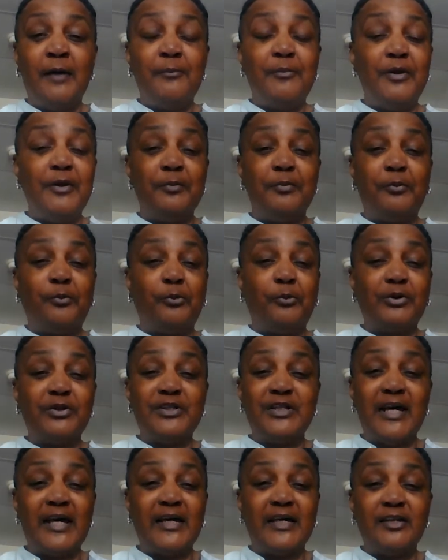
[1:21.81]
People were
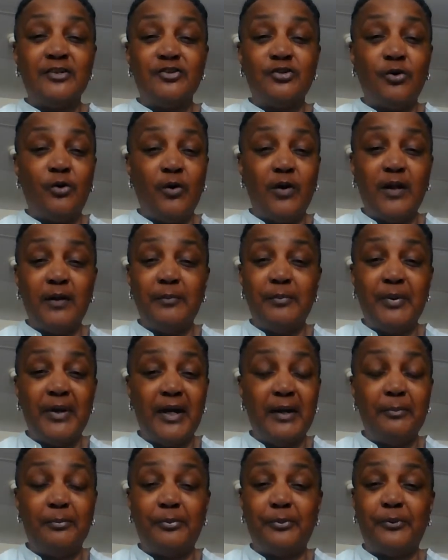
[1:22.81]
taking toilet
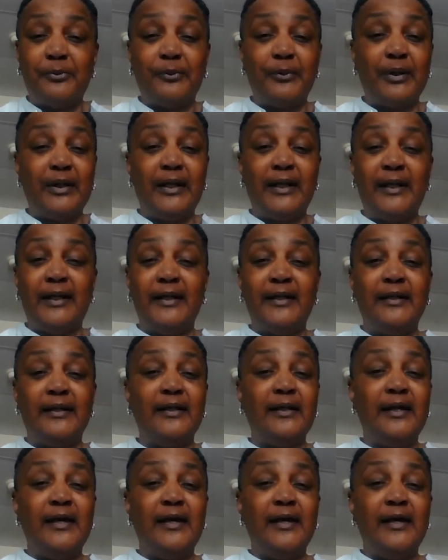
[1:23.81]
paper and